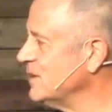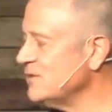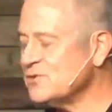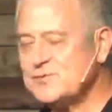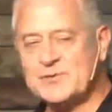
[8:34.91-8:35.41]

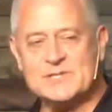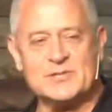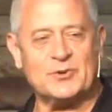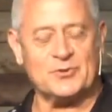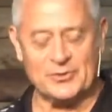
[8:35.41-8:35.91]
those
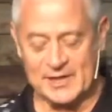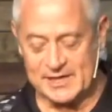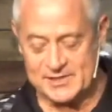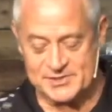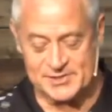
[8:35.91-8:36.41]
physical
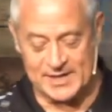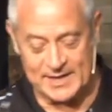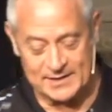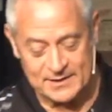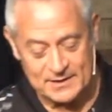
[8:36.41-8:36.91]
things
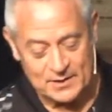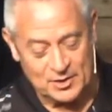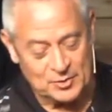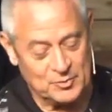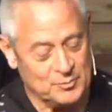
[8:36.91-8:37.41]
that
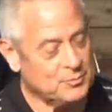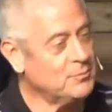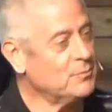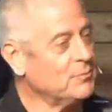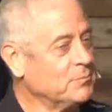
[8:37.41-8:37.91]

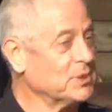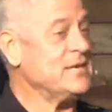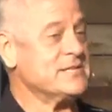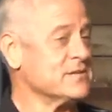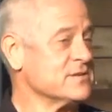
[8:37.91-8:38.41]

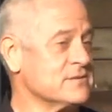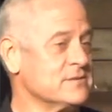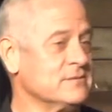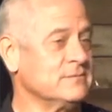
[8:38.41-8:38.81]
please us